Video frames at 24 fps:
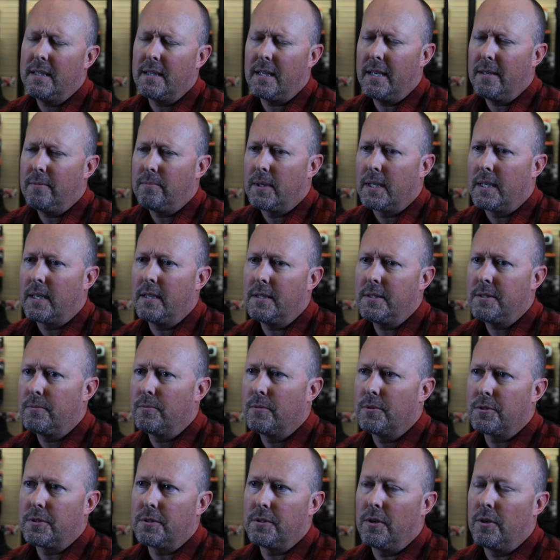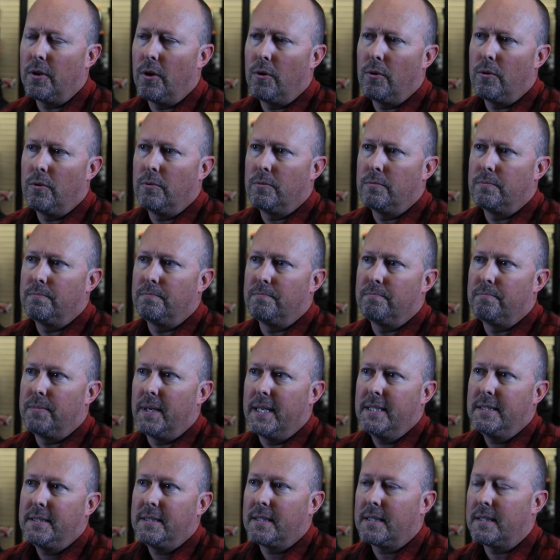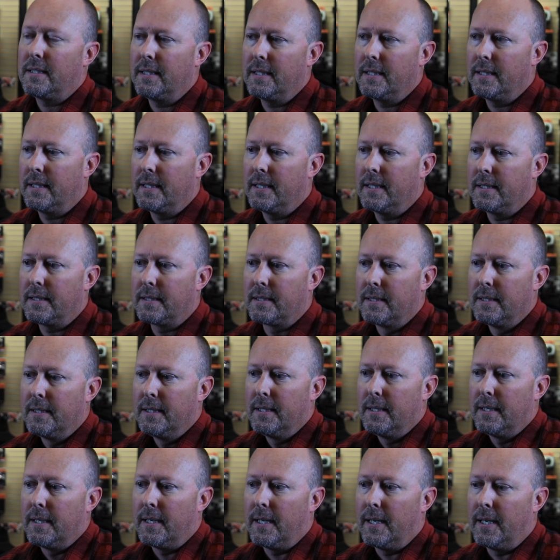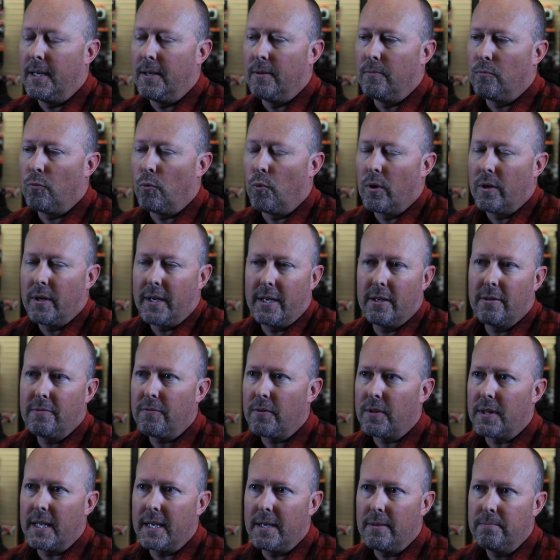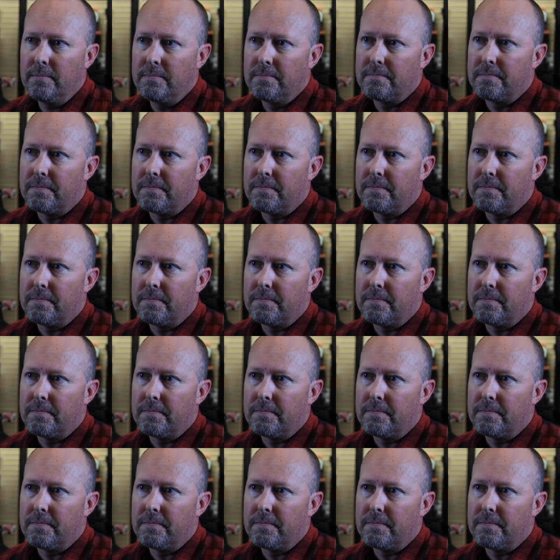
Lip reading: I'd like my customers to know basically that we're here for them.